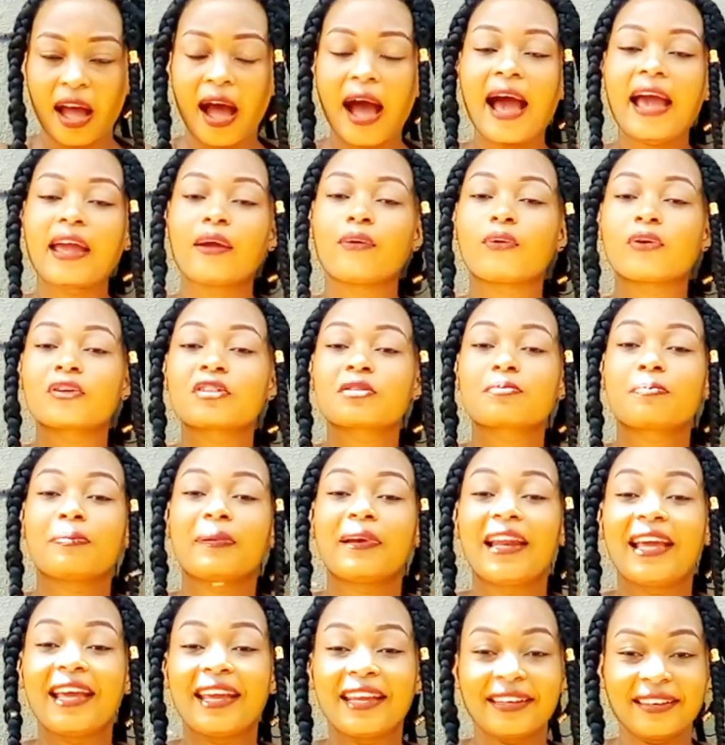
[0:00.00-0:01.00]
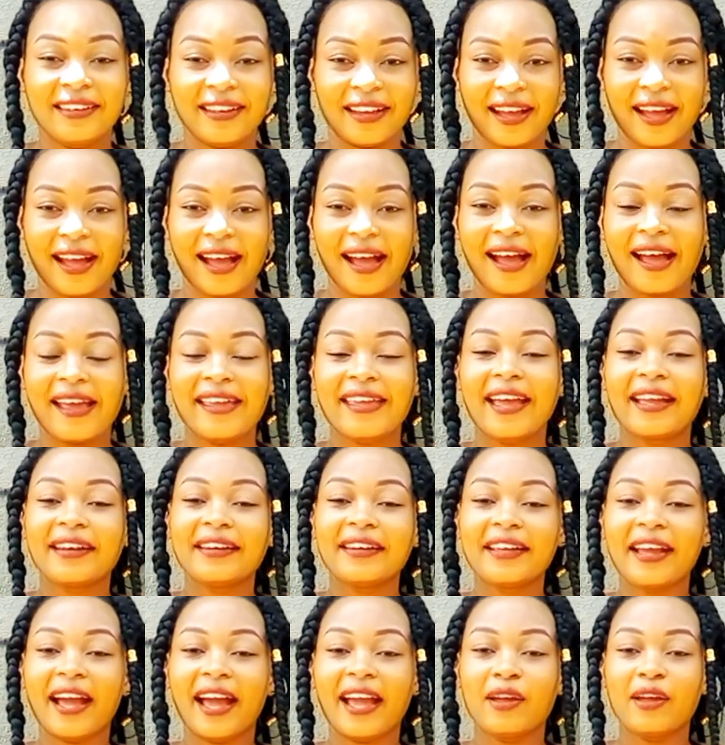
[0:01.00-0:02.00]
I was played.
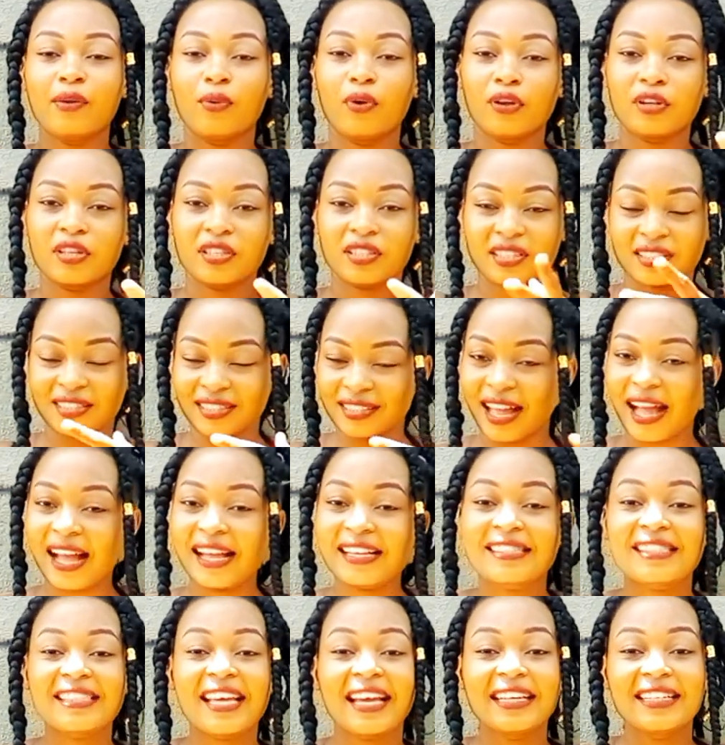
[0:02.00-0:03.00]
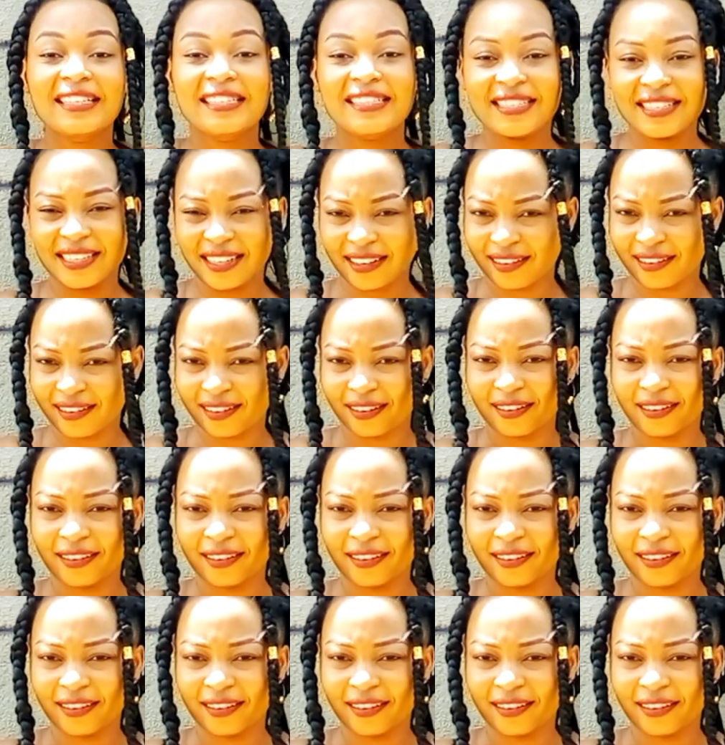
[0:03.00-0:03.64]
Yani I was a side chick.